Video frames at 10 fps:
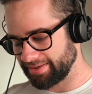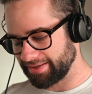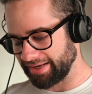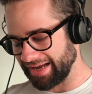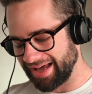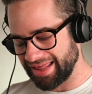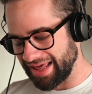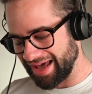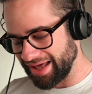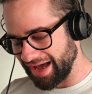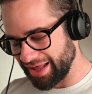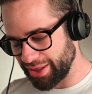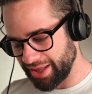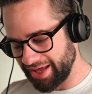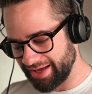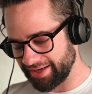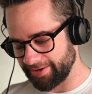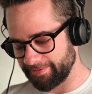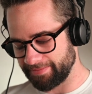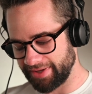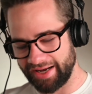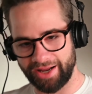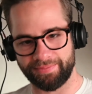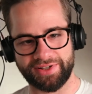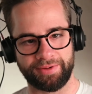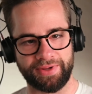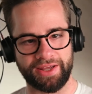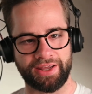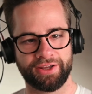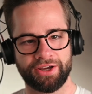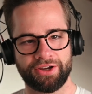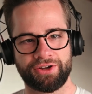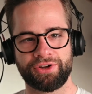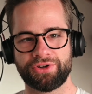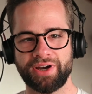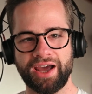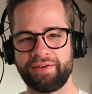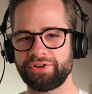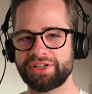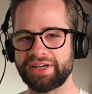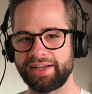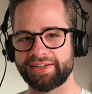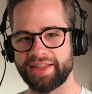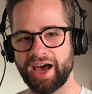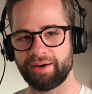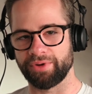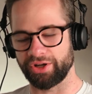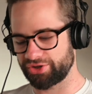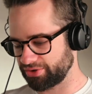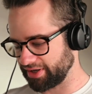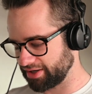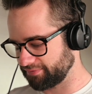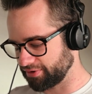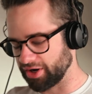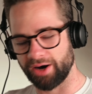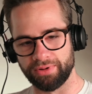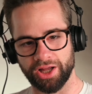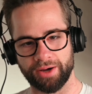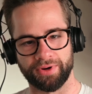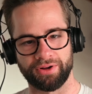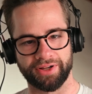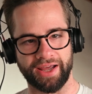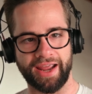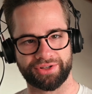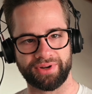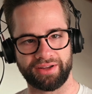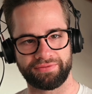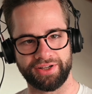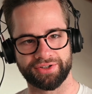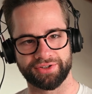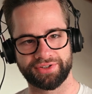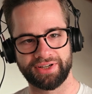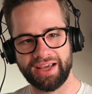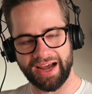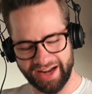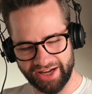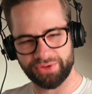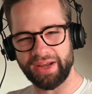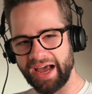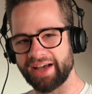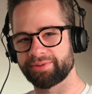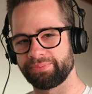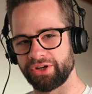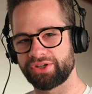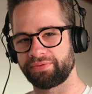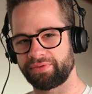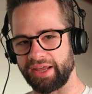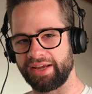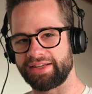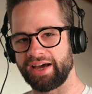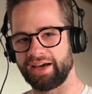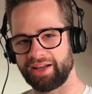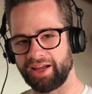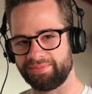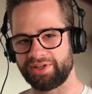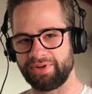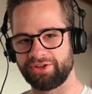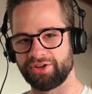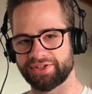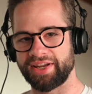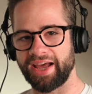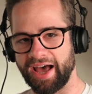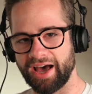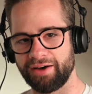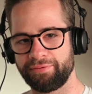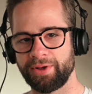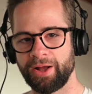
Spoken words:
like I think in MCP you don't have to change that much to kind of gobble up all the A2A features. And A2A has a bunch of things that MCP doesn't have,